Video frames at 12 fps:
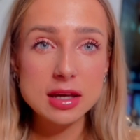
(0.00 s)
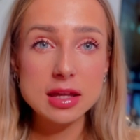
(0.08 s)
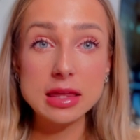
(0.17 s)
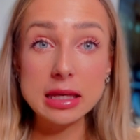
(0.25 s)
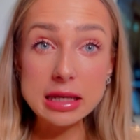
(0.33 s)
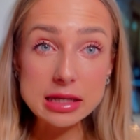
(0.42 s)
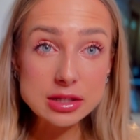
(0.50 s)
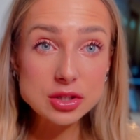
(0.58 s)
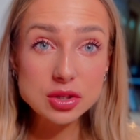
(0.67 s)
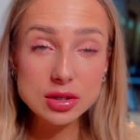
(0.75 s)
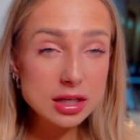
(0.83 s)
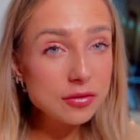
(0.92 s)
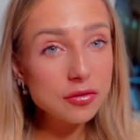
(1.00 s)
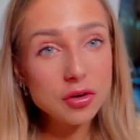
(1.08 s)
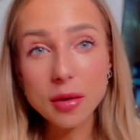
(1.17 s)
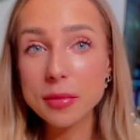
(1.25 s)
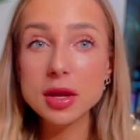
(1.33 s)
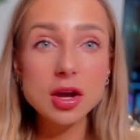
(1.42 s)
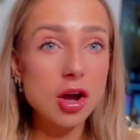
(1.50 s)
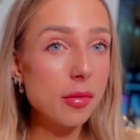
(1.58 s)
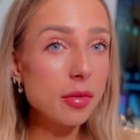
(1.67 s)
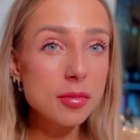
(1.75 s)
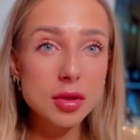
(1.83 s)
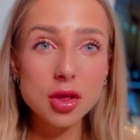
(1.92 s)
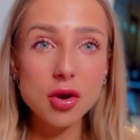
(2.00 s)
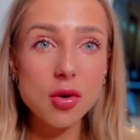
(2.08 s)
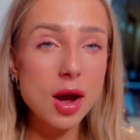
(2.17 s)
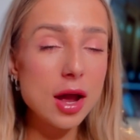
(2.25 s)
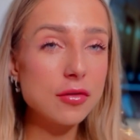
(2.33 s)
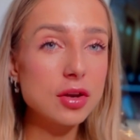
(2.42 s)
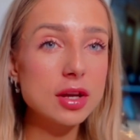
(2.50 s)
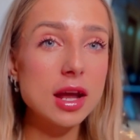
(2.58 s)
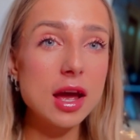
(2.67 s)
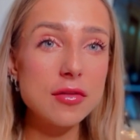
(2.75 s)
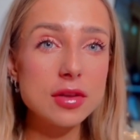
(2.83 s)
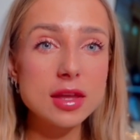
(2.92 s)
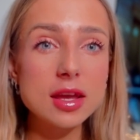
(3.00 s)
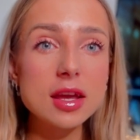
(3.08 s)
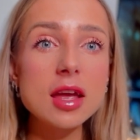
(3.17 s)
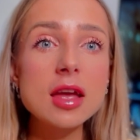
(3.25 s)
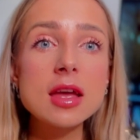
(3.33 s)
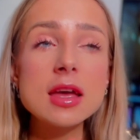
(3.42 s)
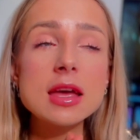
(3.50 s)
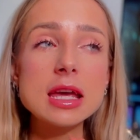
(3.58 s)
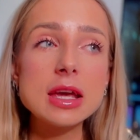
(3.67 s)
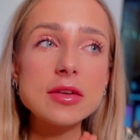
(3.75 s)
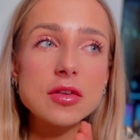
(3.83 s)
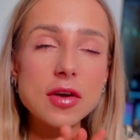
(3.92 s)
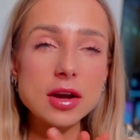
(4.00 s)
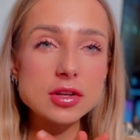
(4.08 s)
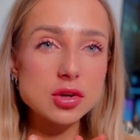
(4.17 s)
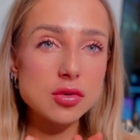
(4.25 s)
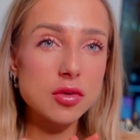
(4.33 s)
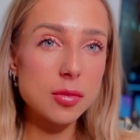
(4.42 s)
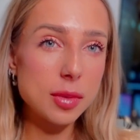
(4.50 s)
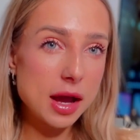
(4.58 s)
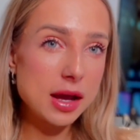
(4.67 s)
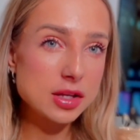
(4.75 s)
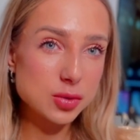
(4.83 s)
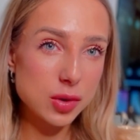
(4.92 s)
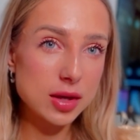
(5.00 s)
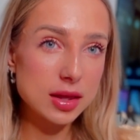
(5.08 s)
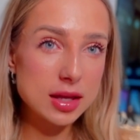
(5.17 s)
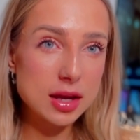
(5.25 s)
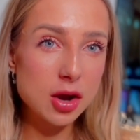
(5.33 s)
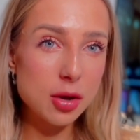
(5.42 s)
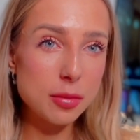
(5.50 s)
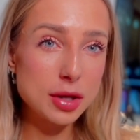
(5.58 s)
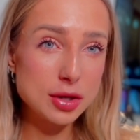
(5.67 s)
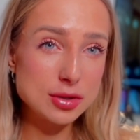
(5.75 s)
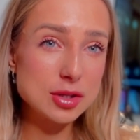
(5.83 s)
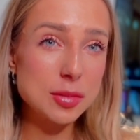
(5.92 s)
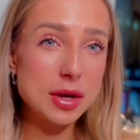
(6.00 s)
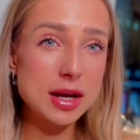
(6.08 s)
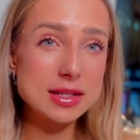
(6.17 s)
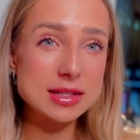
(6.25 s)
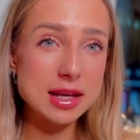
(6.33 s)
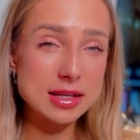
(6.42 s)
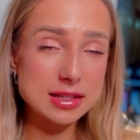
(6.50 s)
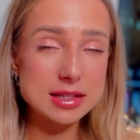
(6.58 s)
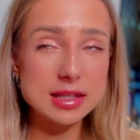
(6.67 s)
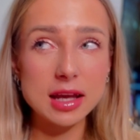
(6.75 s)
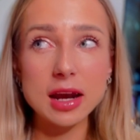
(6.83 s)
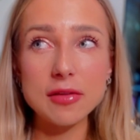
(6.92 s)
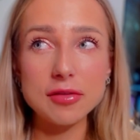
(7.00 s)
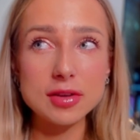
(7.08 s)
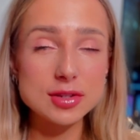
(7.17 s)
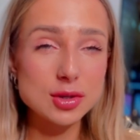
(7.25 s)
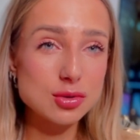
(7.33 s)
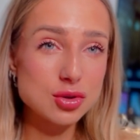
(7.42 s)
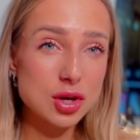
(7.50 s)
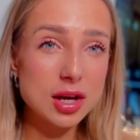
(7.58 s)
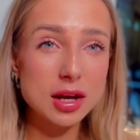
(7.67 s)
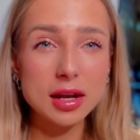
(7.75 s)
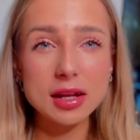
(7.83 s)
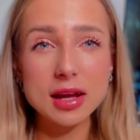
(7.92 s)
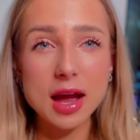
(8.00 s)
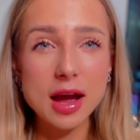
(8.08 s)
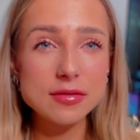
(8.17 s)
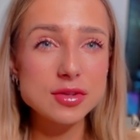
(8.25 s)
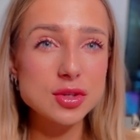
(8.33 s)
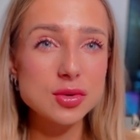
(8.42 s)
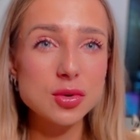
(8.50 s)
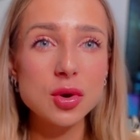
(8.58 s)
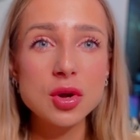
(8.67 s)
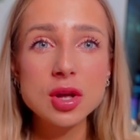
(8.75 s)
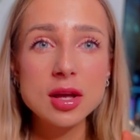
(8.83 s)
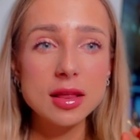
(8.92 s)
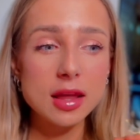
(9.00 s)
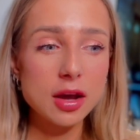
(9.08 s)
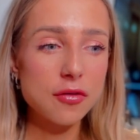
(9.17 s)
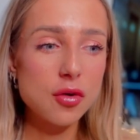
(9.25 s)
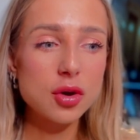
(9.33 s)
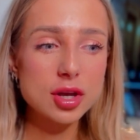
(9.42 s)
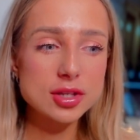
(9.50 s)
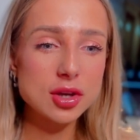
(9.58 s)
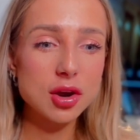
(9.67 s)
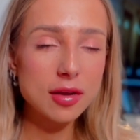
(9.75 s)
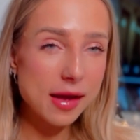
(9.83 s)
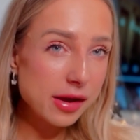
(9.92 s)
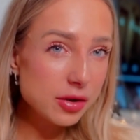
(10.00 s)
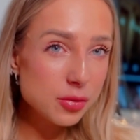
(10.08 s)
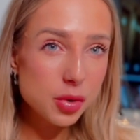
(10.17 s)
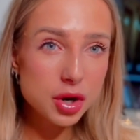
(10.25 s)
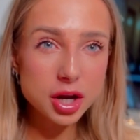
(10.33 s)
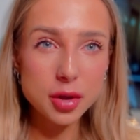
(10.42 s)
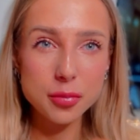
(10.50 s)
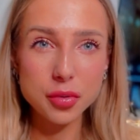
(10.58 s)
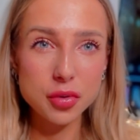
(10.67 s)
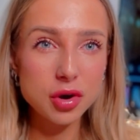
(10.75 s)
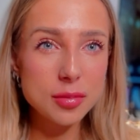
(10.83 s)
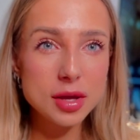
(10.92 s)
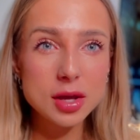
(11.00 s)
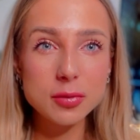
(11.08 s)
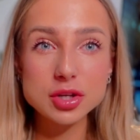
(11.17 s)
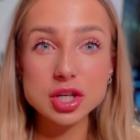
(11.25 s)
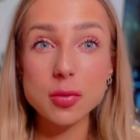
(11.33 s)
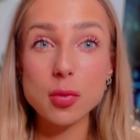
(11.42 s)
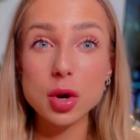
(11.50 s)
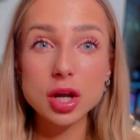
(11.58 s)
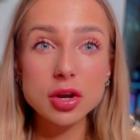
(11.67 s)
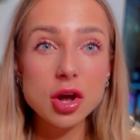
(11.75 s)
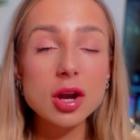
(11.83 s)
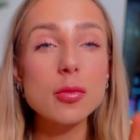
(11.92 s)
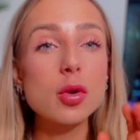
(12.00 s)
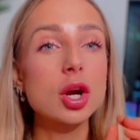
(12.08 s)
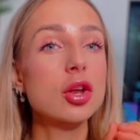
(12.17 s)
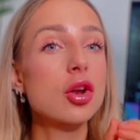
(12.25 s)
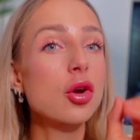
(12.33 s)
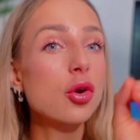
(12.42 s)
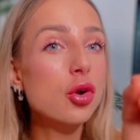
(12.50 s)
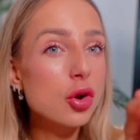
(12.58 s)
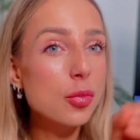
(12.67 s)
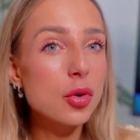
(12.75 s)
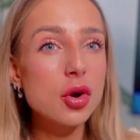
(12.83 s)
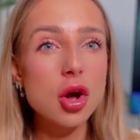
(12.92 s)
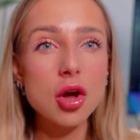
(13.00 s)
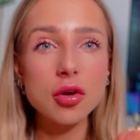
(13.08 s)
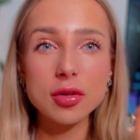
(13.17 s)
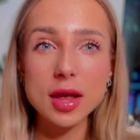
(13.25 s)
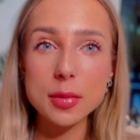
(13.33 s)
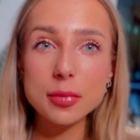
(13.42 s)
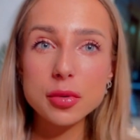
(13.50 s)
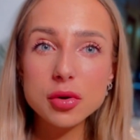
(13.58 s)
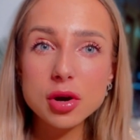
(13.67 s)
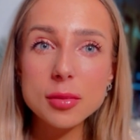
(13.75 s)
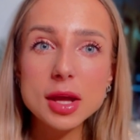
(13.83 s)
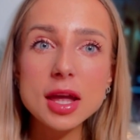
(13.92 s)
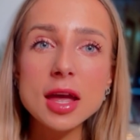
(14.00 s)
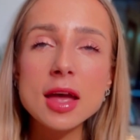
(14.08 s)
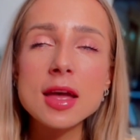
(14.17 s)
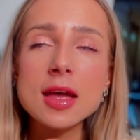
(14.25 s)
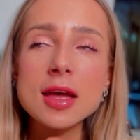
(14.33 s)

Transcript: things you need from me. Comment below. I read everything, even if I don't reply as quickly on my YouTube, because as I said, I feel so drained and I have to like focus on client work and programming, which I'm working on. I'm working on a cookbook on client programming,